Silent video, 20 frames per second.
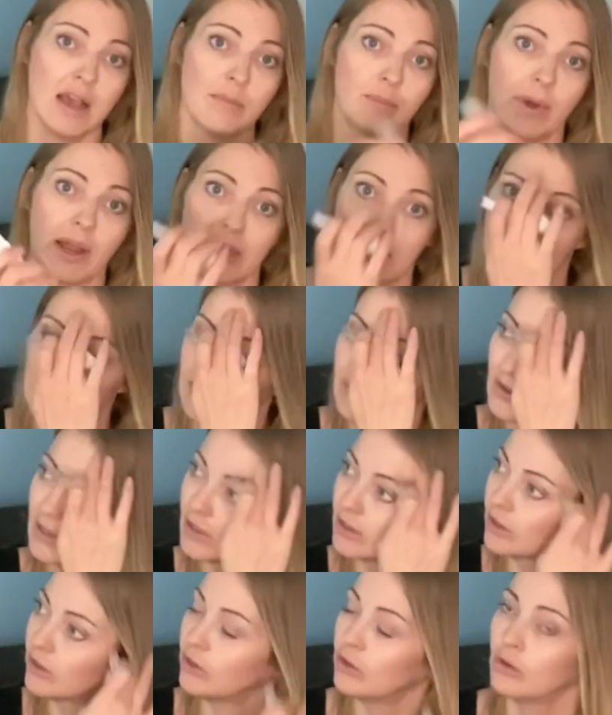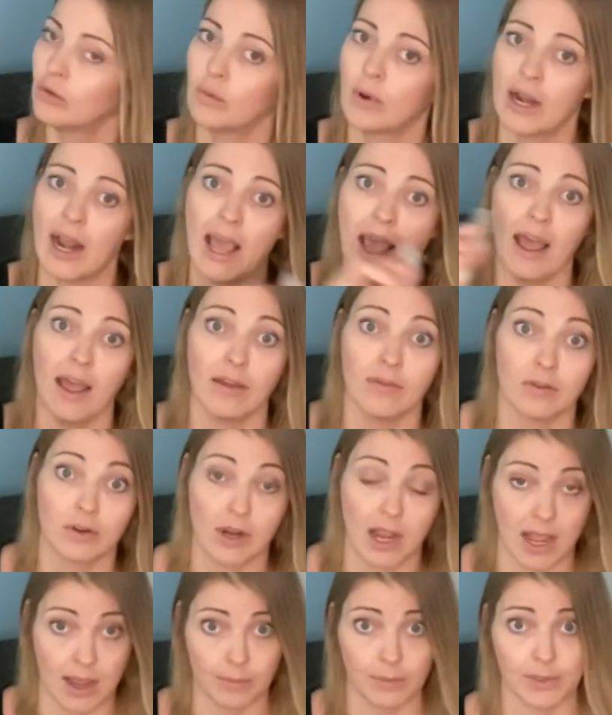by giving you whatever
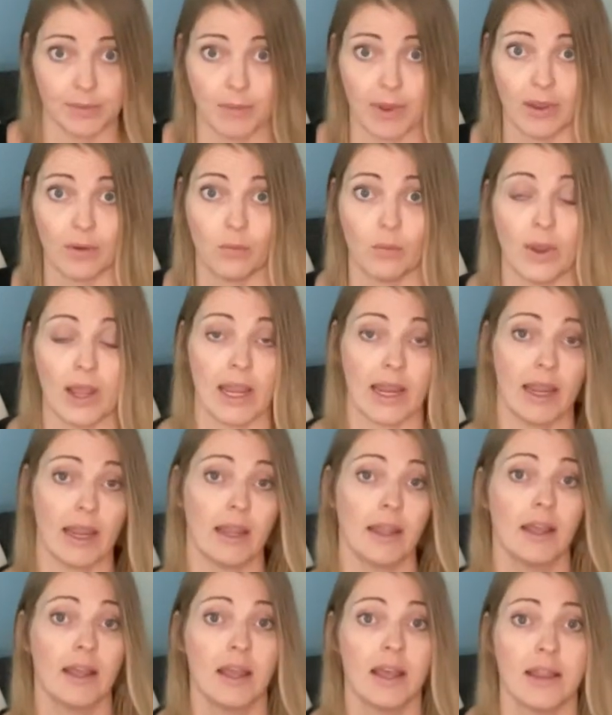comes my way